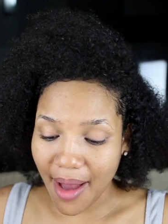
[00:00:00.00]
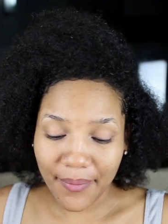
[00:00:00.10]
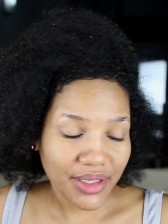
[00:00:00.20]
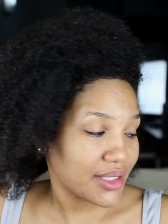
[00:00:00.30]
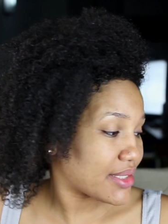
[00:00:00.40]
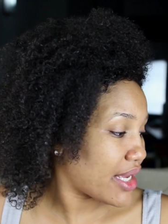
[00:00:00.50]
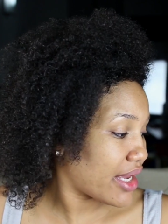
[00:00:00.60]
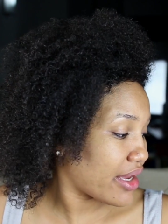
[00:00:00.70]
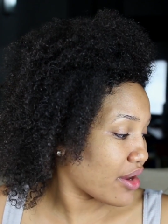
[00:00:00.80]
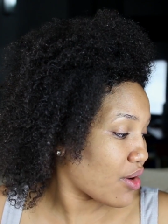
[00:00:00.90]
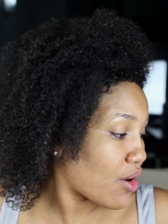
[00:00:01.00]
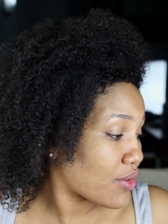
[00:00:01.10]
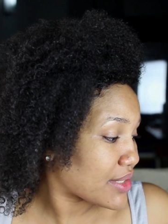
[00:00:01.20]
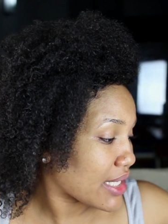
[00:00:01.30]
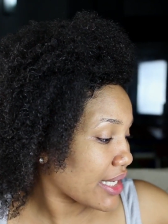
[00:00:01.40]
I'm gonna say go
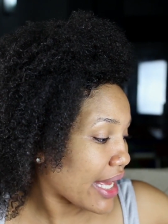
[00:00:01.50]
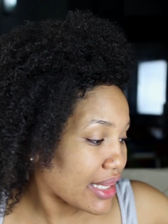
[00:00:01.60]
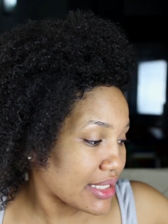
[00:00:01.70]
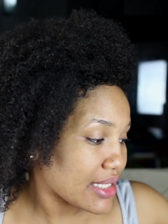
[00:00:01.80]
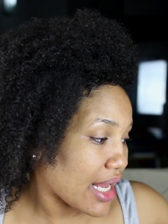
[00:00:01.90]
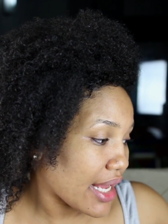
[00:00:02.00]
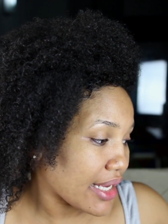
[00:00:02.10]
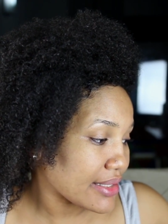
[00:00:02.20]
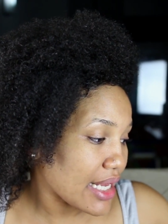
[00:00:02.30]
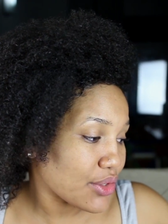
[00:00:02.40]
out and get this, guys.